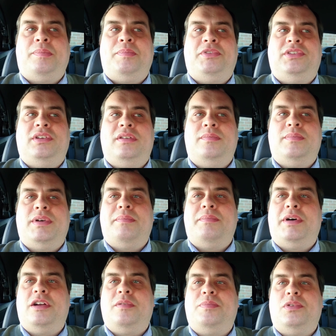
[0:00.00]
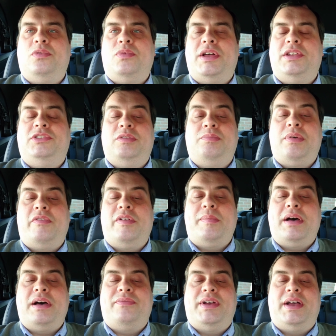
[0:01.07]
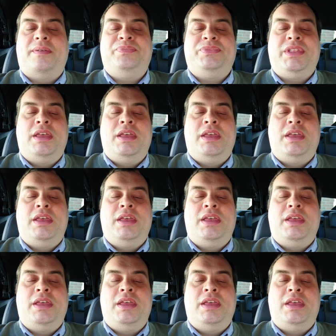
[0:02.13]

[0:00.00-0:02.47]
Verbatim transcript: I presume um, Opel weren't too bothered about that.